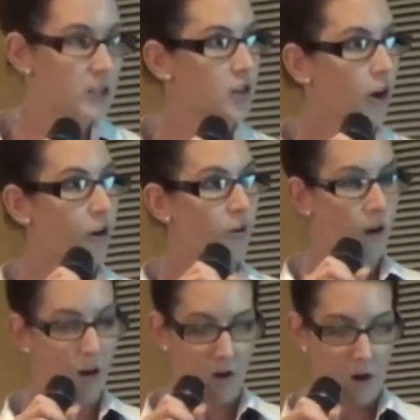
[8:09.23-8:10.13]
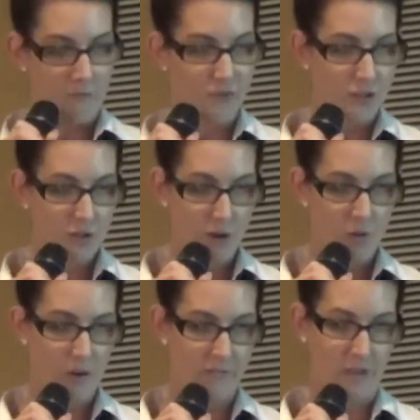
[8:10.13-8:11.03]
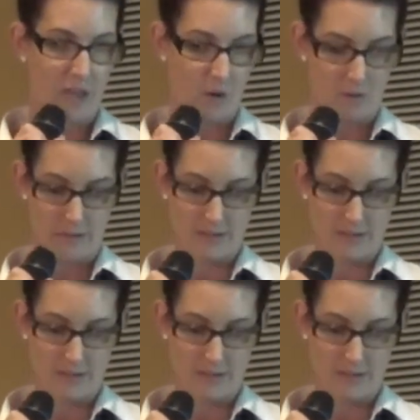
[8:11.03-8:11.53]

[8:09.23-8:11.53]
So I've just got a quick video on